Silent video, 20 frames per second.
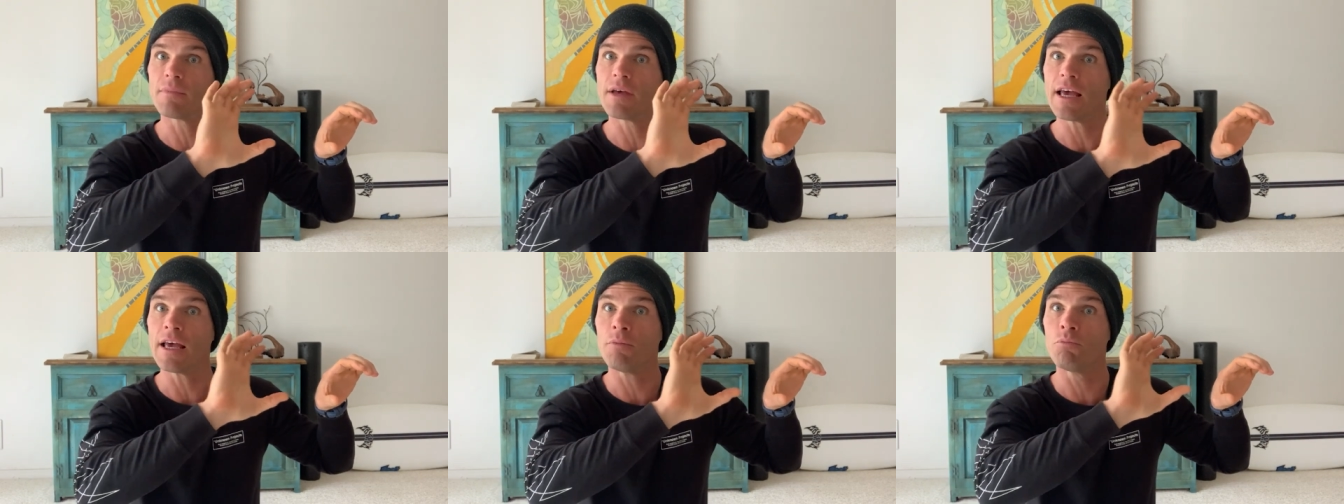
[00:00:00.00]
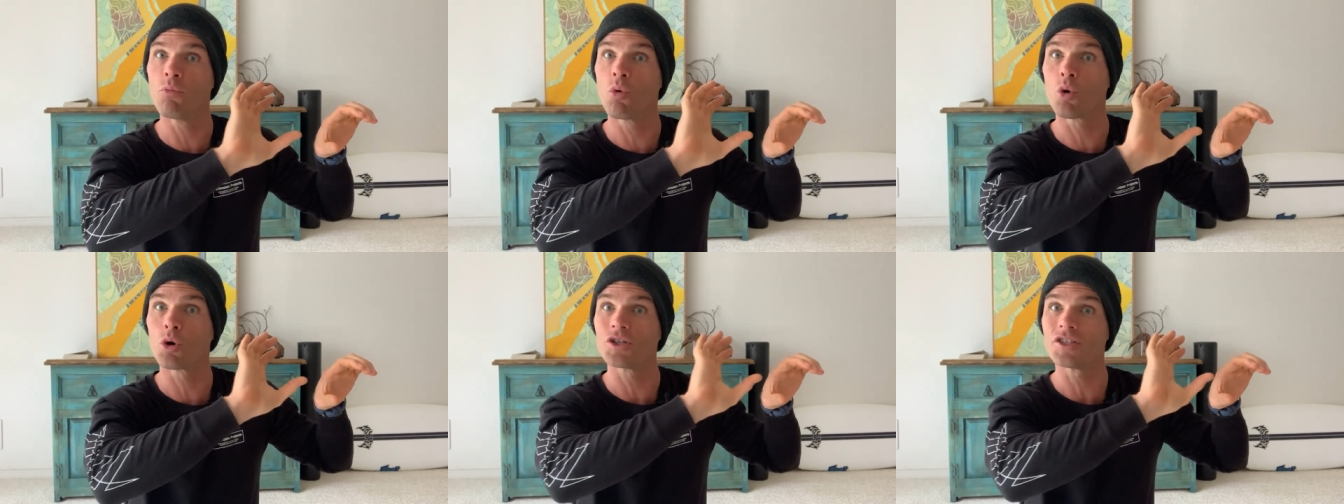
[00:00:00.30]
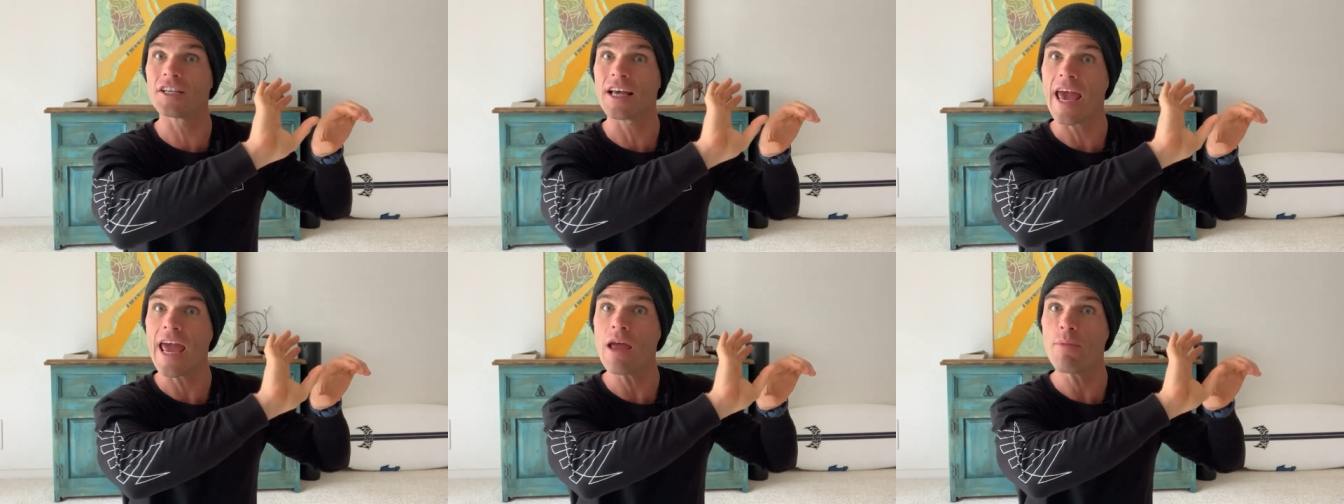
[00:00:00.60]
and more
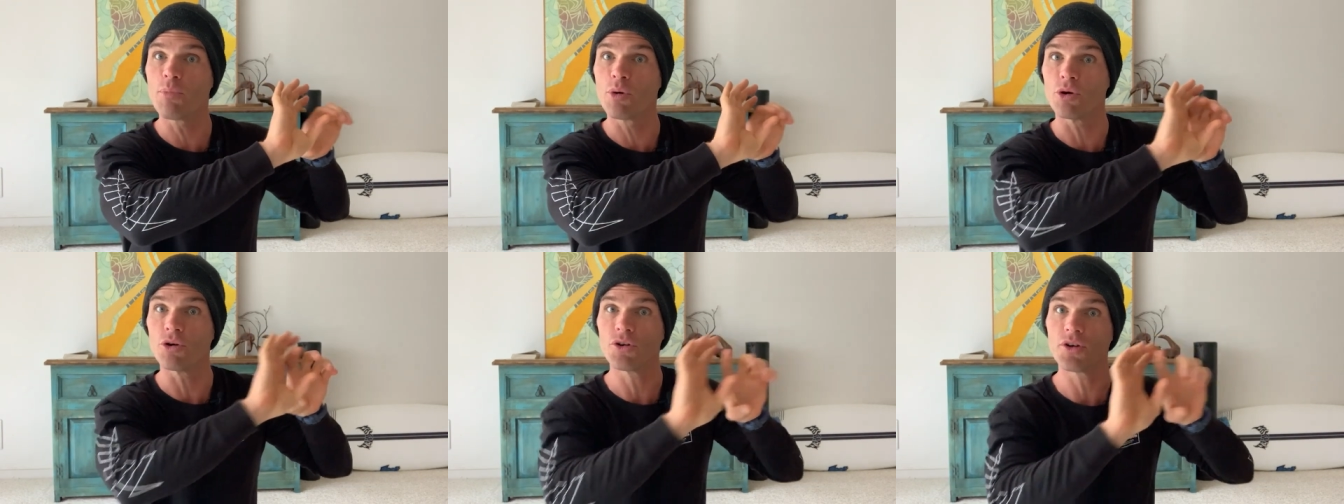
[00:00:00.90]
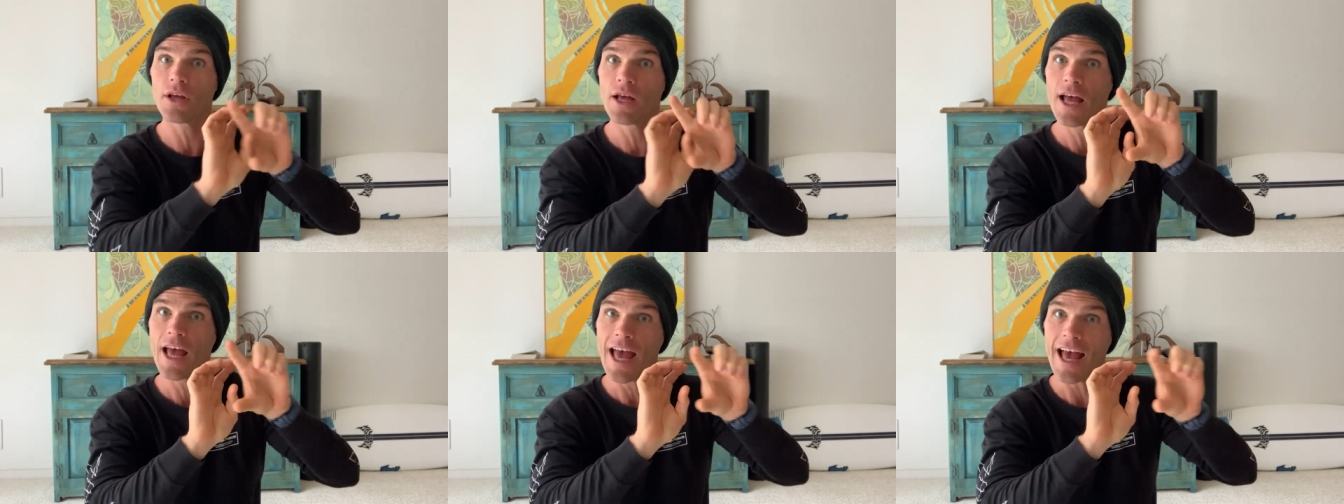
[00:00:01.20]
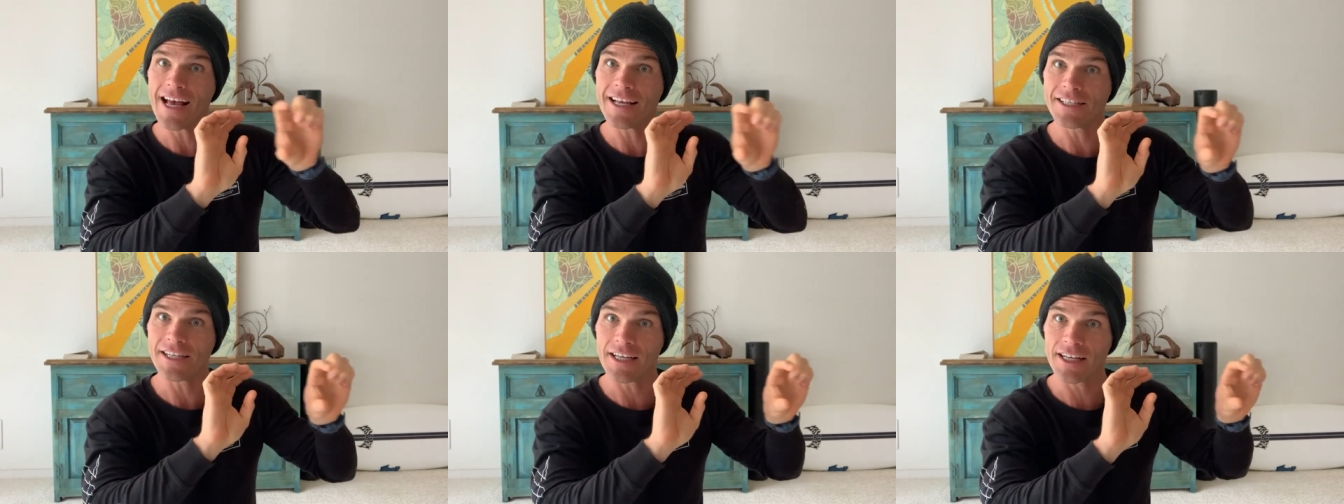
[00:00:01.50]
tapered
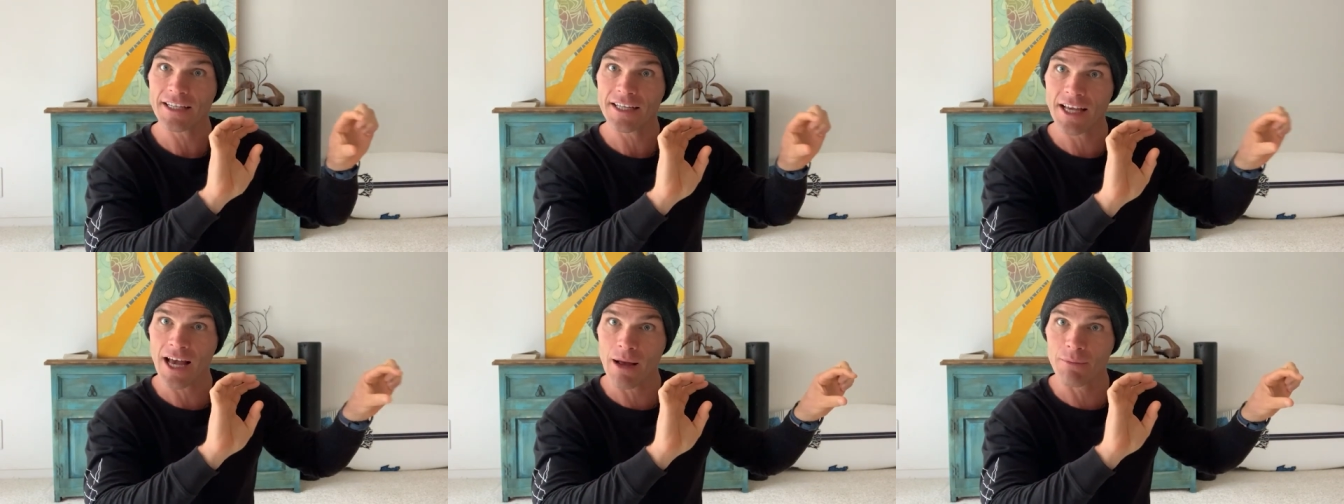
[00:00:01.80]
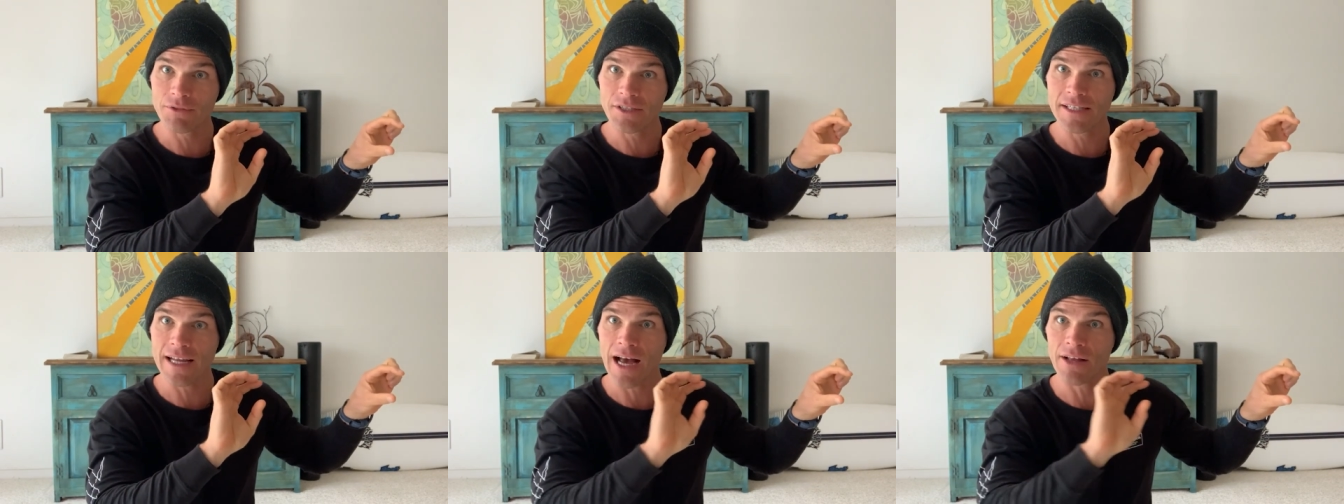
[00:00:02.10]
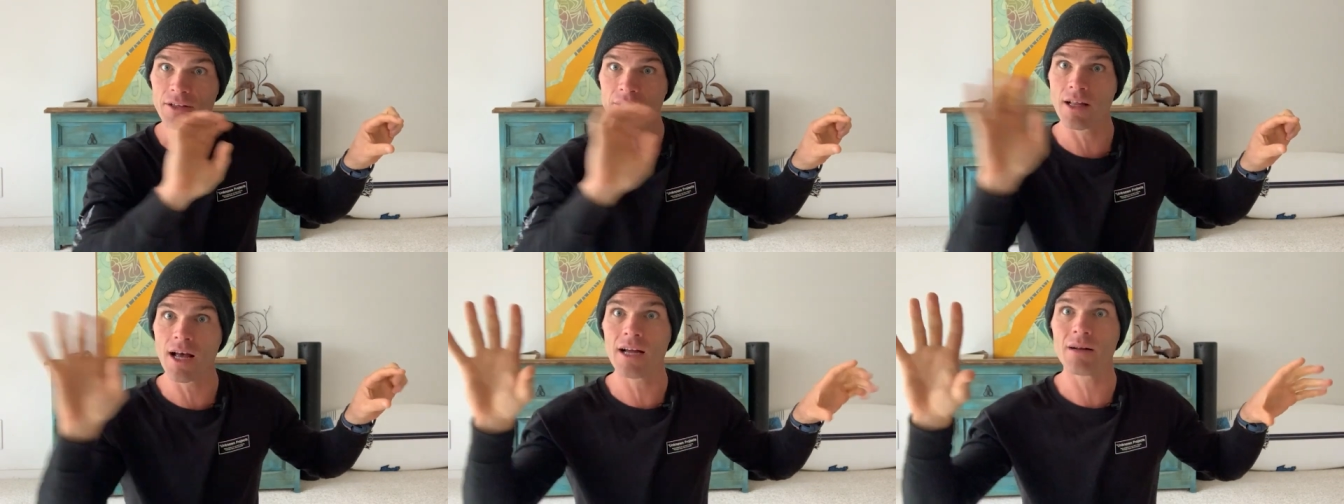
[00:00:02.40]
as it comes
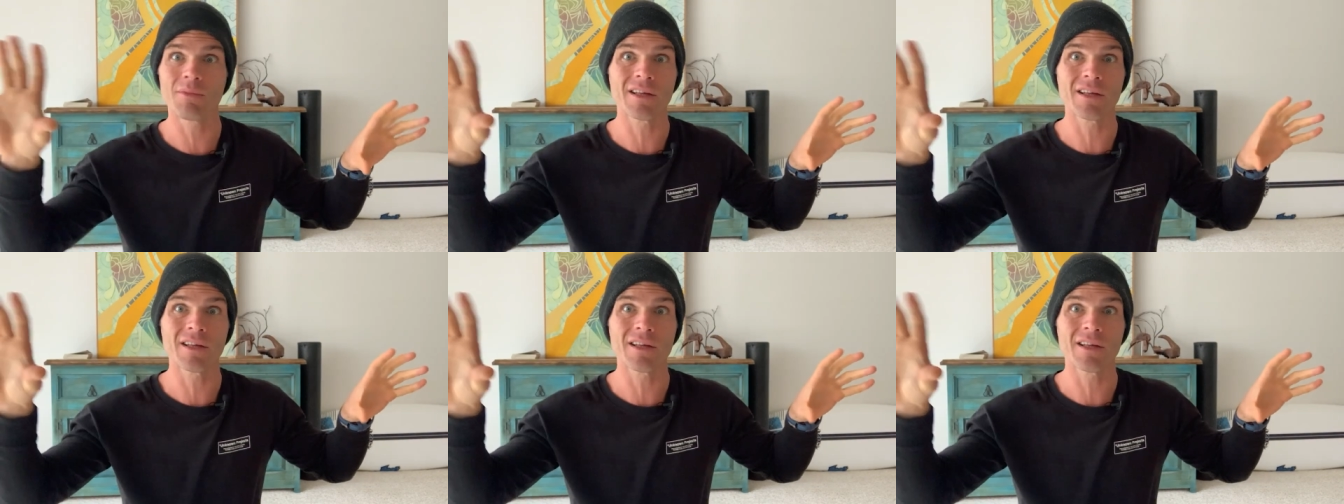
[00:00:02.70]
down the line.